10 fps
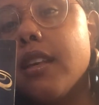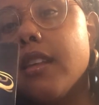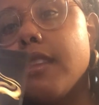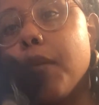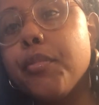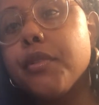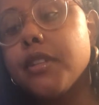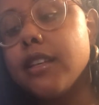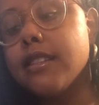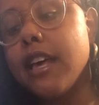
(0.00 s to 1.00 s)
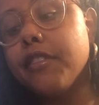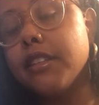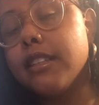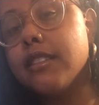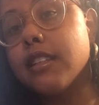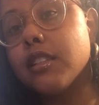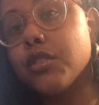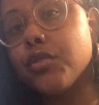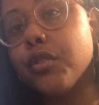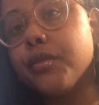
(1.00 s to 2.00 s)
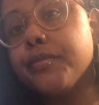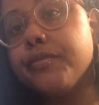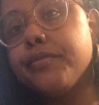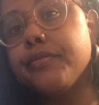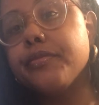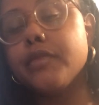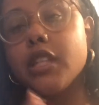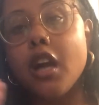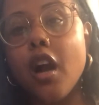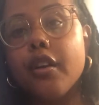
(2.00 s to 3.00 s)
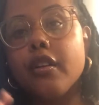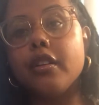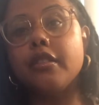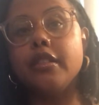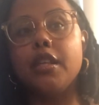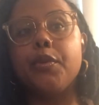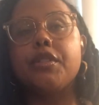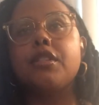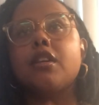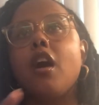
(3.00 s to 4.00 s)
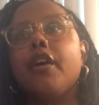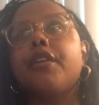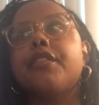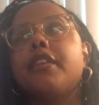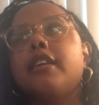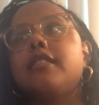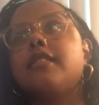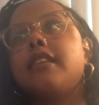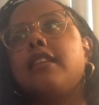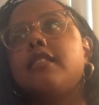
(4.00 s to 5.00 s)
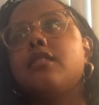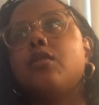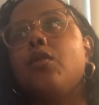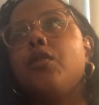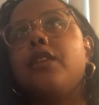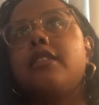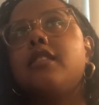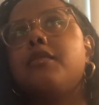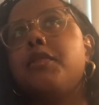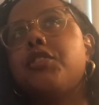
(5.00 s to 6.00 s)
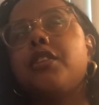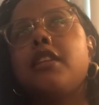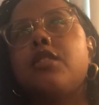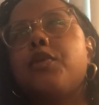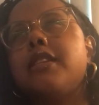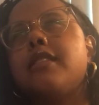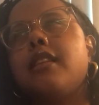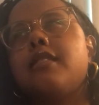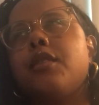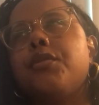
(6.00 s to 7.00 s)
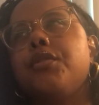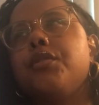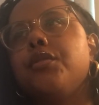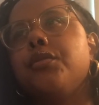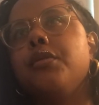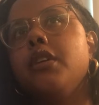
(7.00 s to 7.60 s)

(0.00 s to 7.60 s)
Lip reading: The Emperor does have a need to control. The Conqueror, he wants to conquer things. That's his goal, that's his mission, that's what he sets out to do.